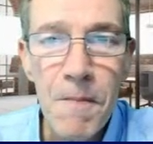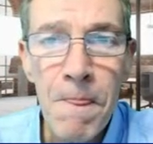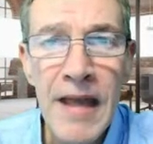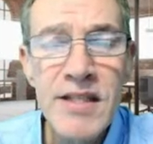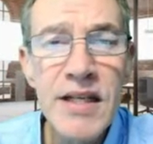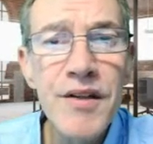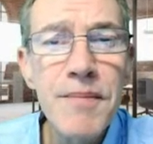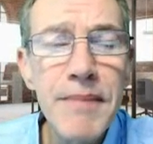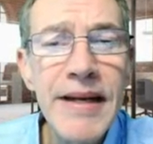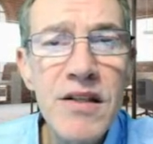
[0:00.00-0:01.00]
and tell the
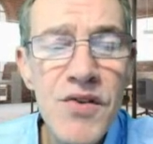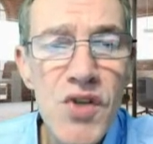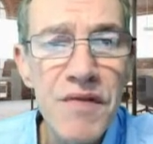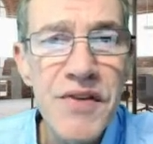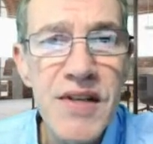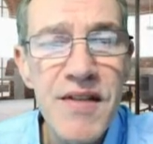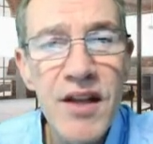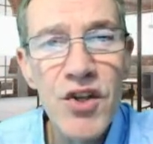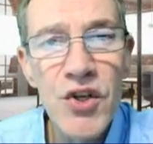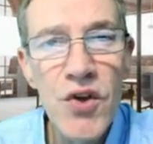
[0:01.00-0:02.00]
maintenance officer
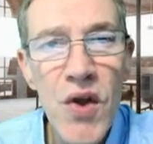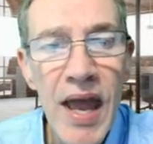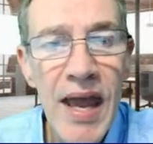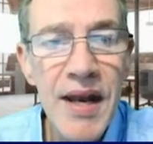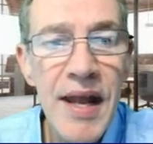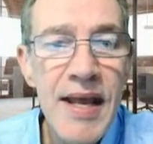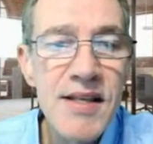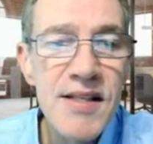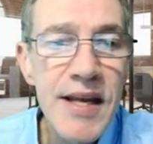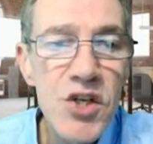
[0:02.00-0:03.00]
that you had
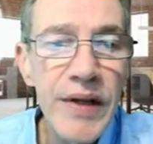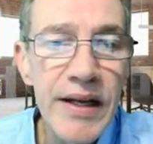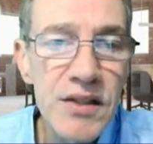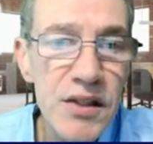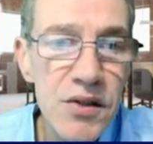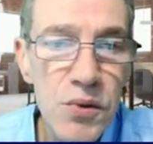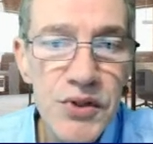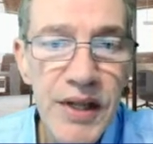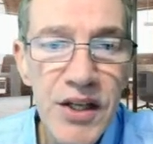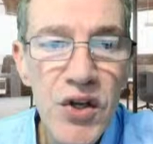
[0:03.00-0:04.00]
sexual
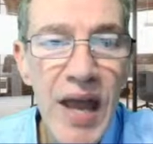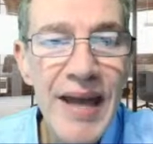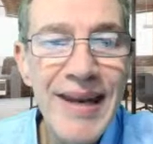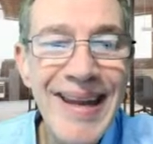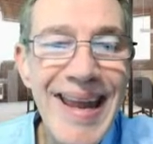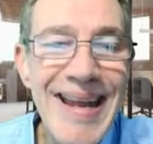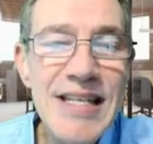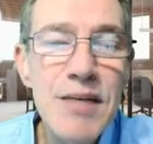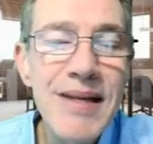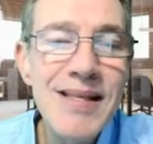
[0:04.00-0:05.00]
intercourse, that you had an
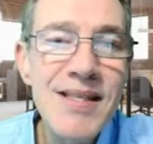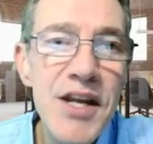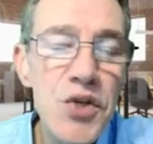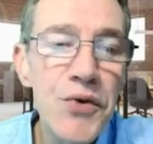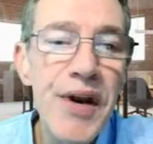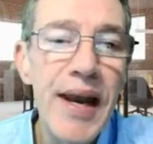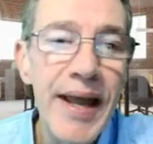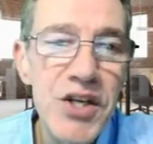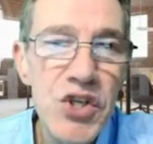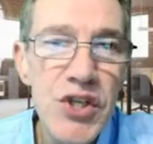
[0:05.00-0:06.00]
intimate sexual
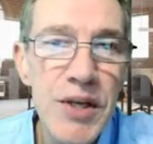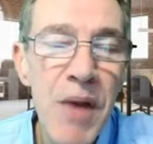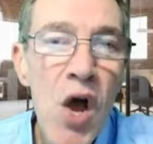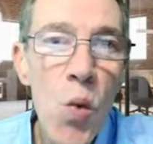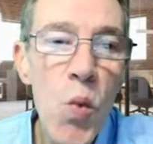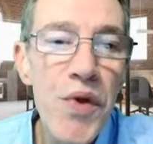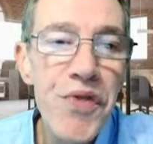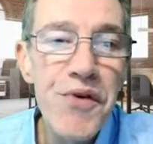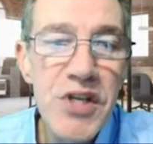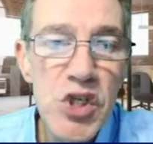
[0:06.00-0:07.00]
relationship with
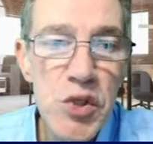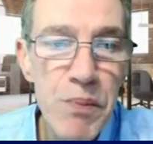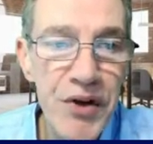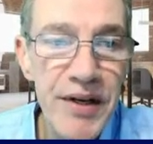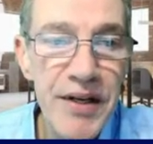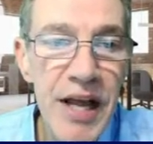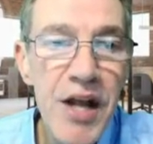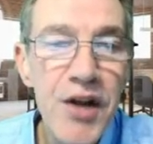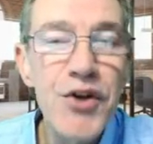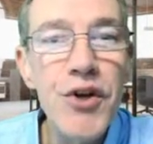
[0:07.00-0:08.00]
the respondent
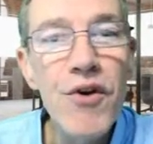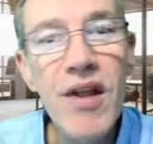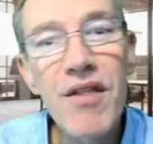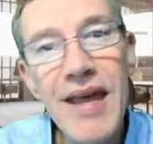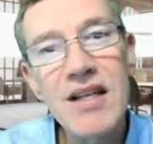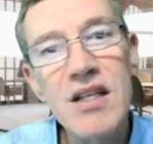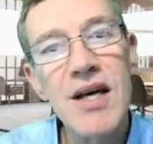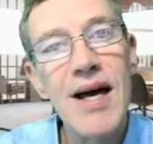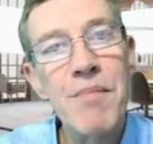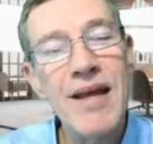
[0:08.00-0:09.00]
during that
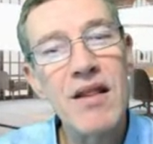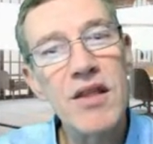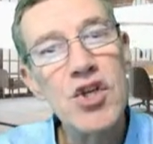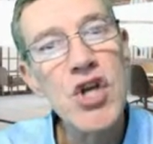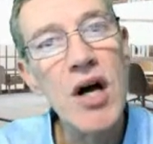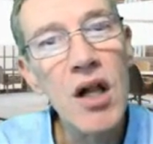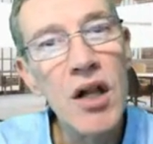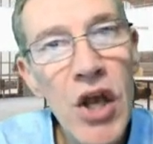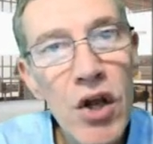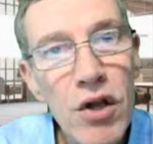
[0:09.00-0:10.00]
time that the
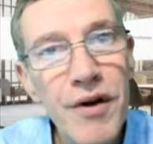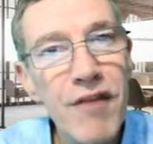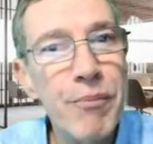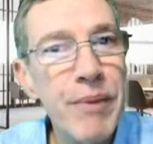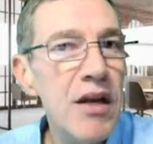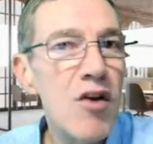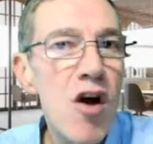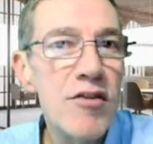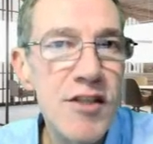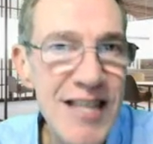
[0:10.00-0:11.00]
child could have been
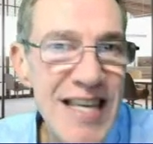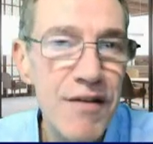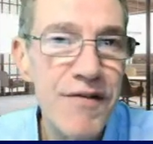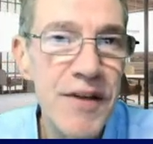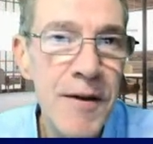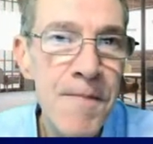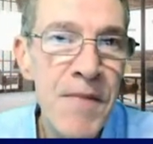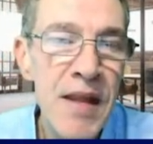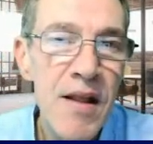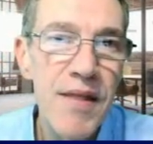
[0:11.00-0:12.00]
conceived,
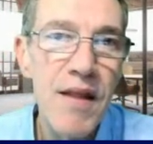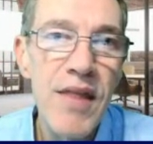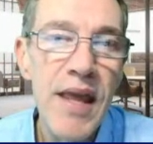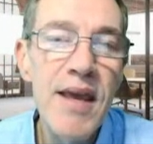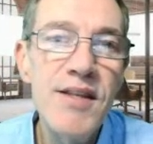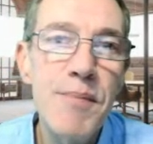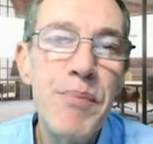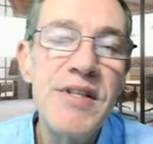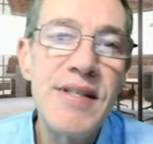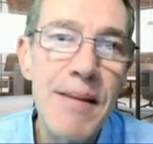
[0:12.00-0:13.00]
then there is a
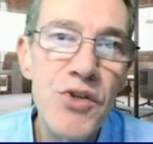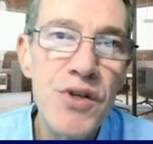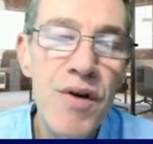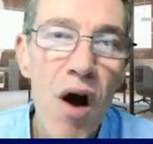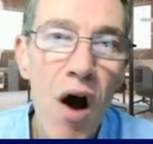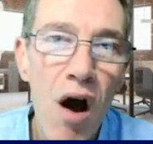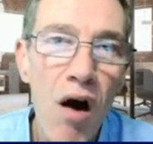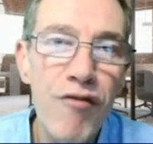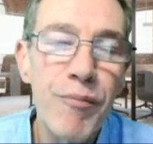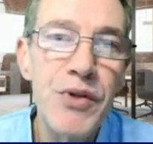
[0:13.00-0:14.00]
presumption
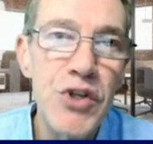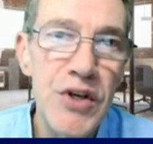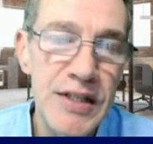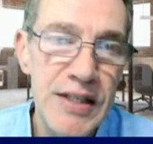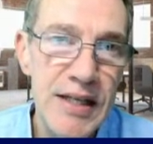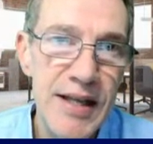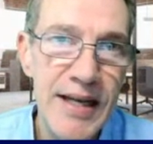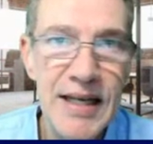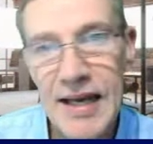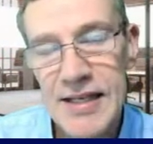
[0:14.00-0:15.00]
of paternity
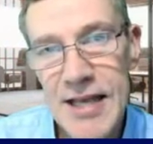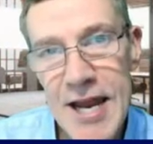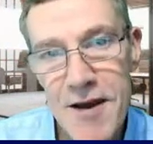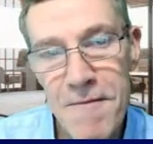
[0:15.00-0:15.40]
that kicks in.